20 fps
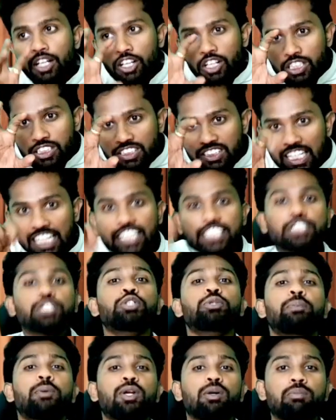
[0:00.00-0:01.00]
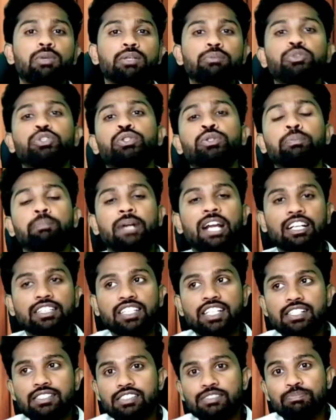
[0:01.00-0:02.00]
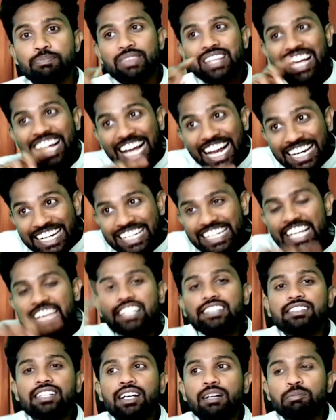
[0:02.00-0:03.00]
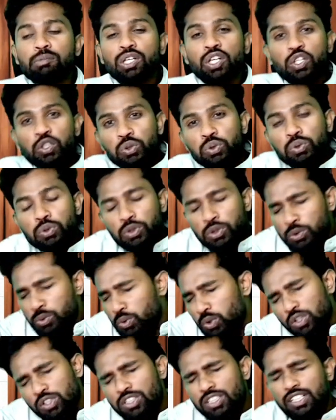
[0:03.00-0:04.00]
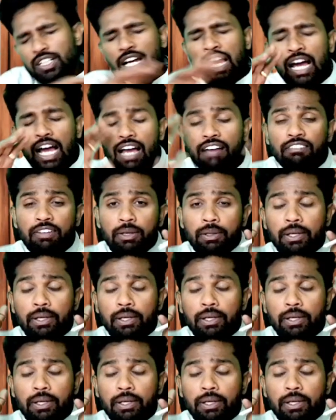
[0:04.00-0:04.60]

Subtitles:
selective problems you practice, and in exam you don't have